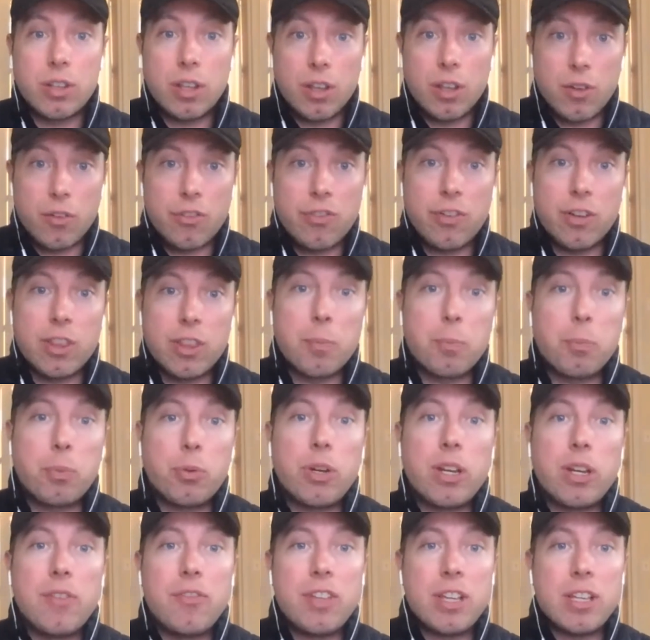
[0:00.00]
for the
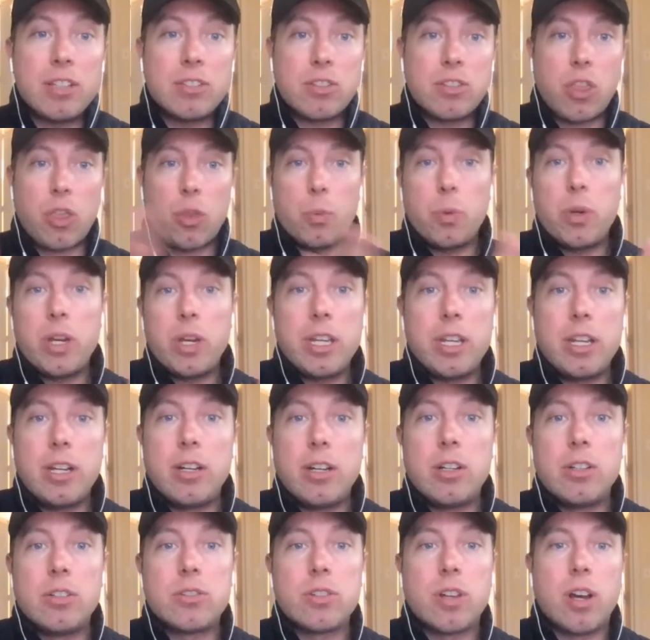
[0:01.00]
previous 3
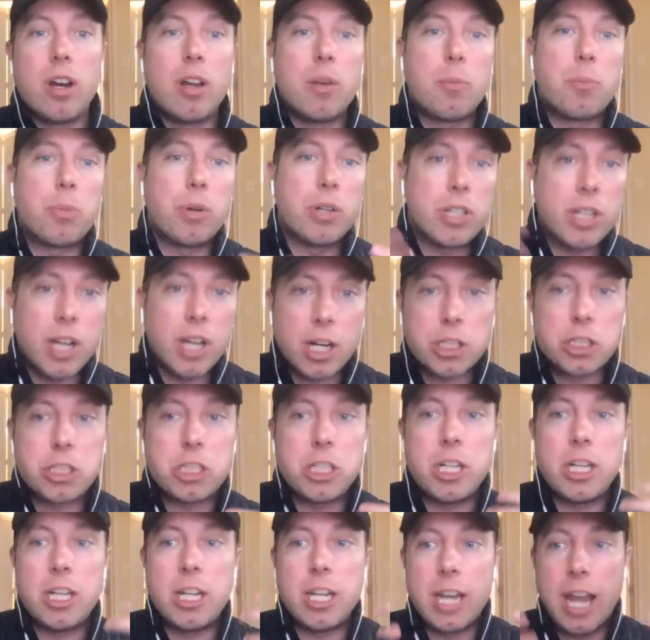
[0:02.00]
years on
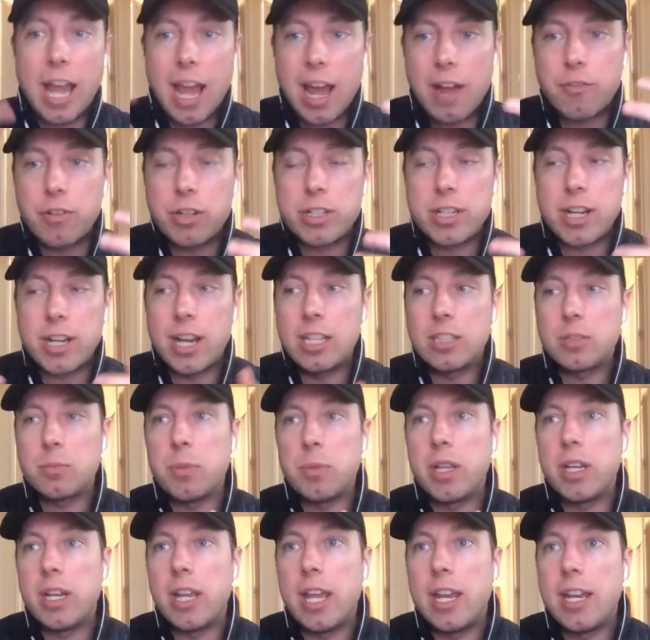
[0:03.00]
production and
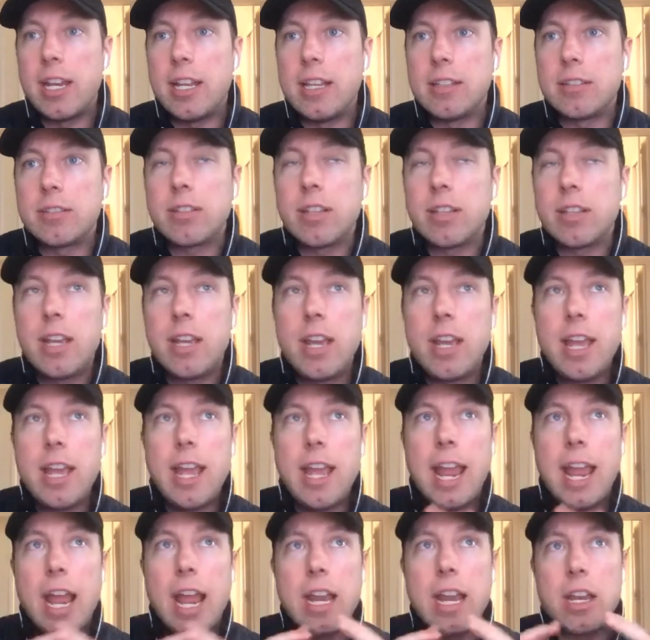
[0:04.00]
advertisement,
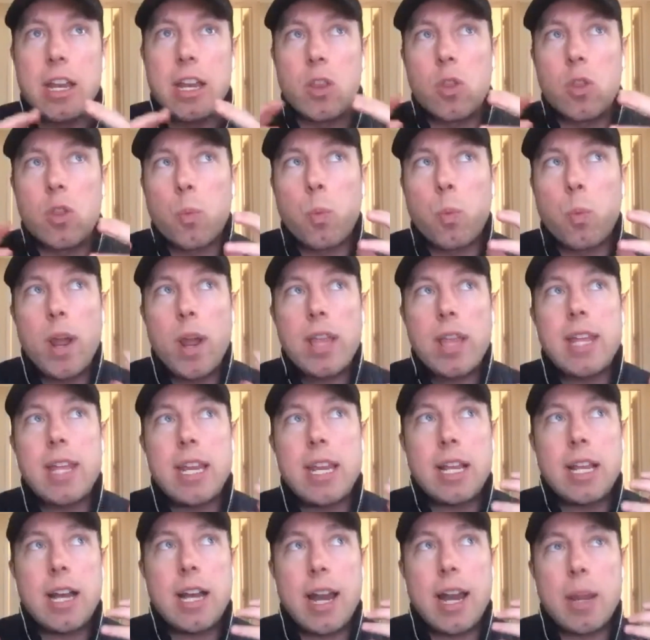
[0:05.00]
and the way that he
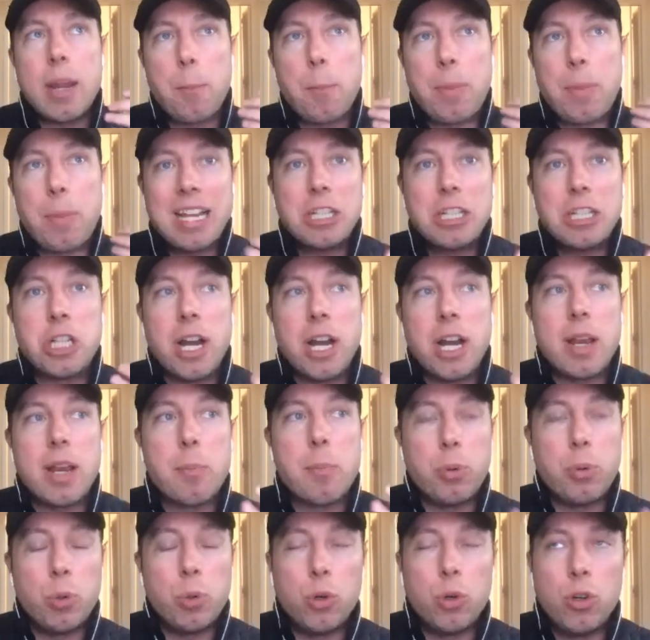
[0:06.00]
got a big giant
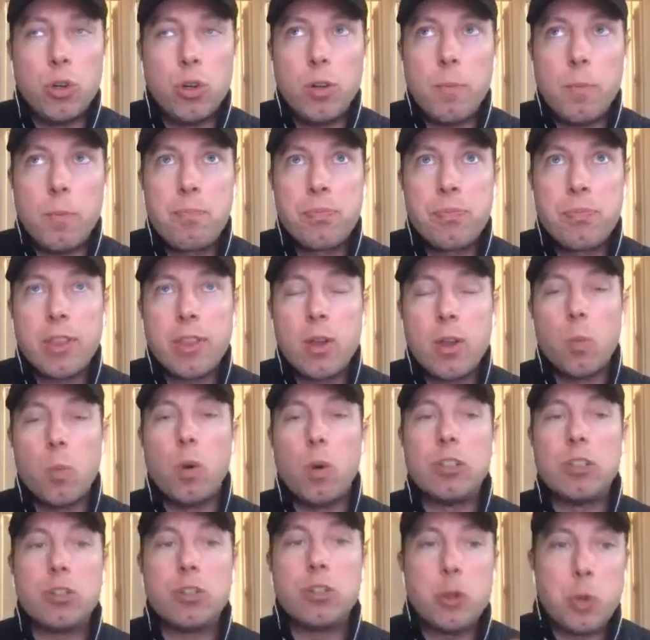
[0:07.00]
pool
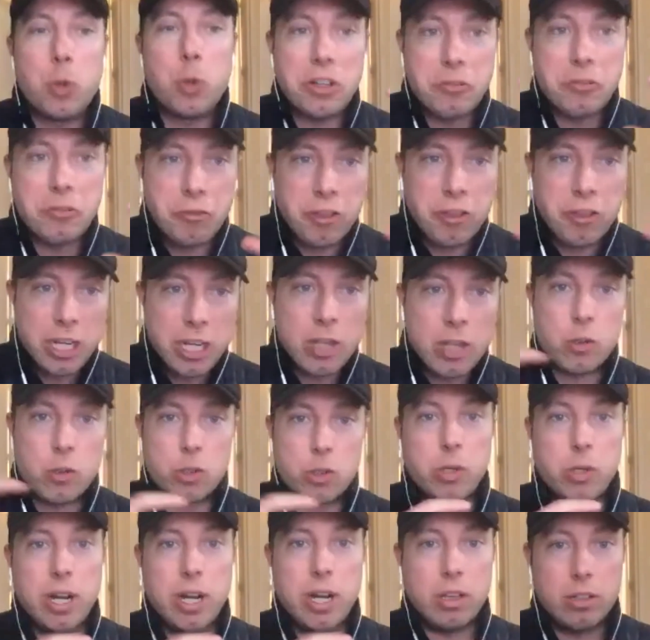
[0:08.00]
was doing video
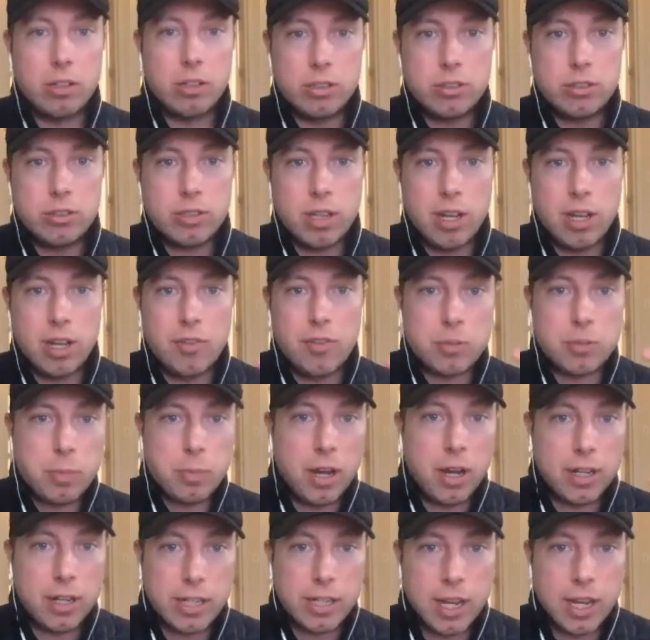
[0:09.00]
trailers of his
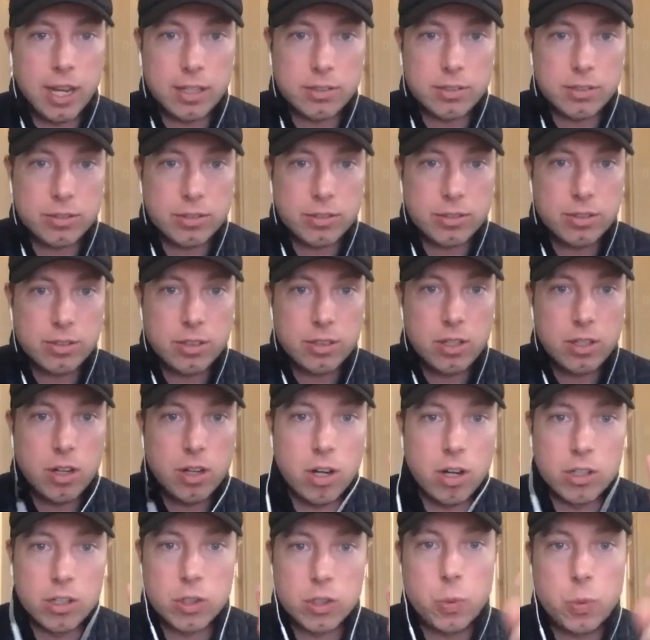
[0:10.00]
podcast
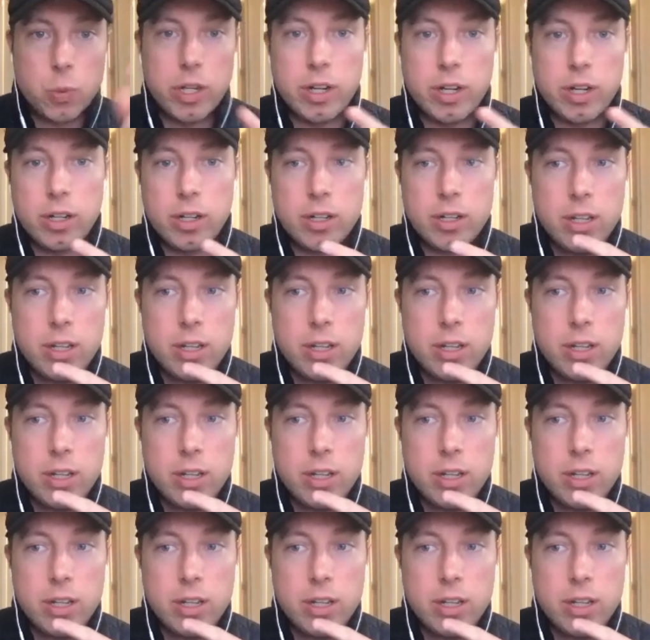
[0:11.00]
on Twitter.